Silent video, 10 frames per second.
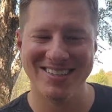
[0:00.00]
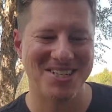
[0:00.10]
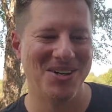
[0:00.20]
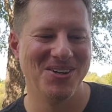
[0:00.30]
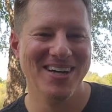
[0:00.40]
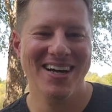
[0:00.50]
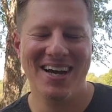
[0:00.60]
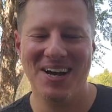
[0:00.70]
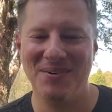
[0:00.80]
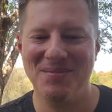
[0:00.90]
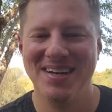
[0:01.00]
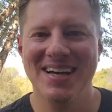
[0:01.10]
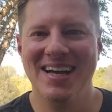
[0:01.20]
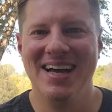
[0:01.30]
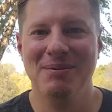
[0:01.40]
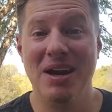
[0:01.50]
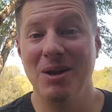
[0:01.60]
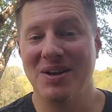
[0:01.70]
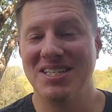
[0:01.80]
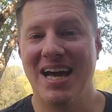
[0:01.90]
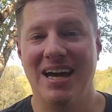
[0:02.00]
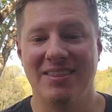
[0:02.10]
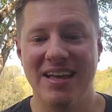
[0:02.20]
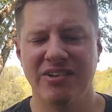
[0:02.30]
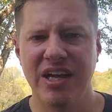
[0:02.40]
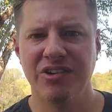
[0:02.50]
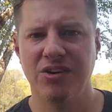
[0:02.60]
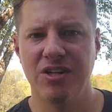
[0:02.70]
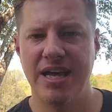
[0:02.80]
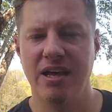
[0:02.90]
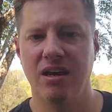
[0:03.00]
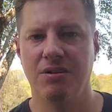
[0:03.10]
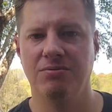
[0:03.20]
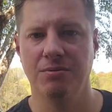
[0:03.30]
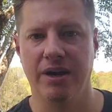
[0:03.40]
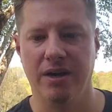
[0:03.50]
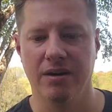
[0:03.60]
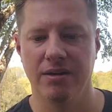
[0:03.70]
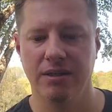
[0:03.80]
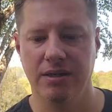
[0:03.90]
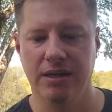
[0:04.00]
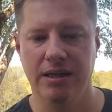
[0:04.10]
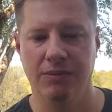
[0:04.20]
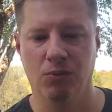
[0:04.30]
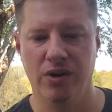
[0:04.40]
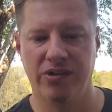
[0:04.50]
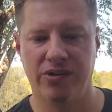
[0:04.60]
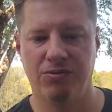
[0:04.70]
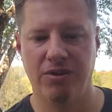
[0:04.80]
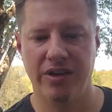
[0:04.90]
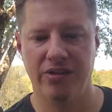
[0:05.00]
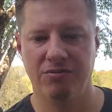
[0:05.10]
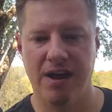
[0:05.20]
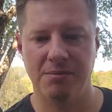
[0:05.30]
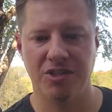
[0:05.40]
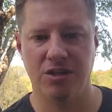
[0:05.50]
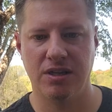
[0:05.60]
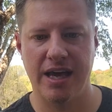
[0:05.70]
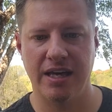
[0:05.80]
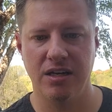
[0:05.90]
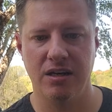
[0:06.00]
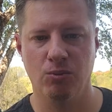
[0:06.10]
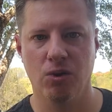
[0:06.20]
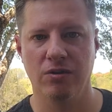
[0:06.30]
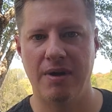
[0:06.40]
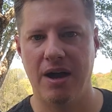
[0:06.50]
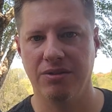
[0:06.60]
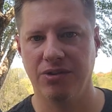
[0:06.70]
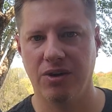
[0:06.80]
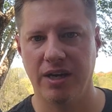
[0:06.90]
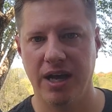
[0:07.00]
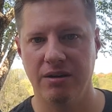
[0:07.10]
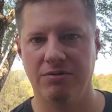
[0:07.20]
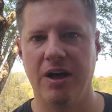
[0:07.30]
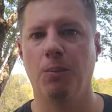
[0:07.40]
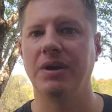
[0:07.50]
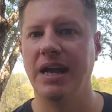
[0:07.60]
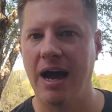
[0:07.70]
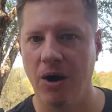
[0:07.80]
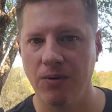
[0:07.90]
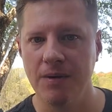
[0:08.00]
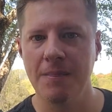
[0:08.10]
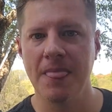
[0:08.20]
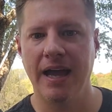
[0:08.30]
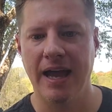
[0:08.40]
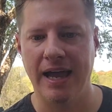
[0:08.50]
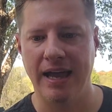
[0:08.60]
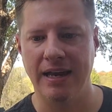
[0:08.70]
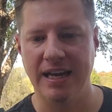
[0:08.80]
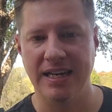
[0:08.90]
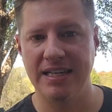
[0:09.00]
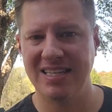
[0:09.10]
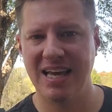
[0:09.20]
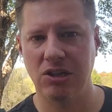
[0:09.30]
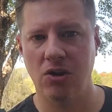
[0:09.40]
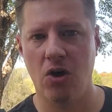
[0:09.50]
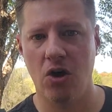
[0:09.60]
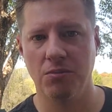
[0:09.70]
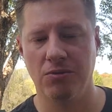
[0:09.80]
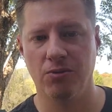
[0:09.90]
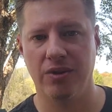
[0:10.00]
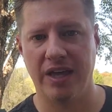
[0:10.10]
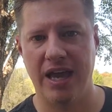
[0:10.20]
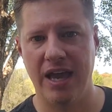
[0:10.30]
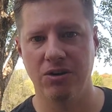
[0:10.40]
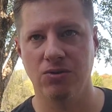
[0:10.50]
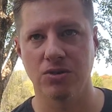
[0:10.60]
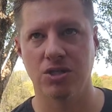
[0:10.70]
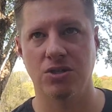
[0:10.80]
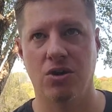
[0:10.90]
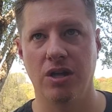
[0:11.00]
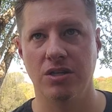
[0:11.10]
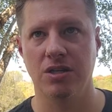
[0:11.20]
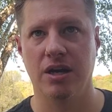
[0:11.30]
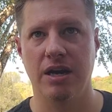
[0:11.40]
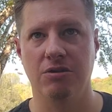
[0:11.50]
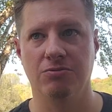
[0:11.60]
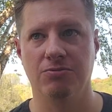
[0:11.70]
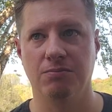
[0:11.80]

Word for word: so, um, but anyways, yeah, things kind of started taking off from there. Um, once friends and family started liking them, word of mouth started kind of helping out, and it didn't take long before the candles started to kind of